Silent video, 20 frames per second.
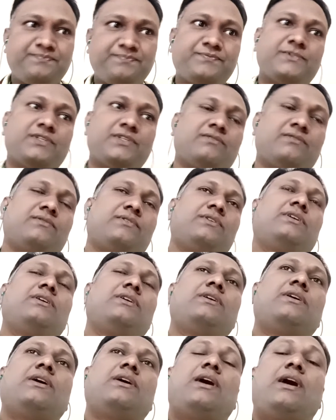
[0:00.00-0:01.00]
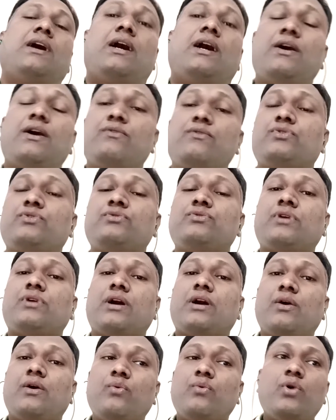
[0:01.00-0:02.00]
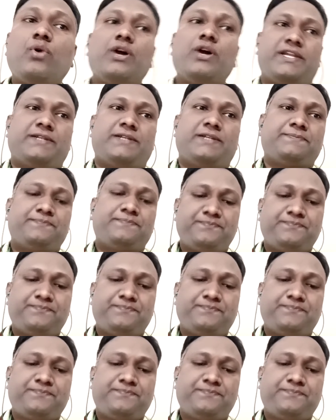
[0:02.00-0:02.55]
Now, how to avoid it?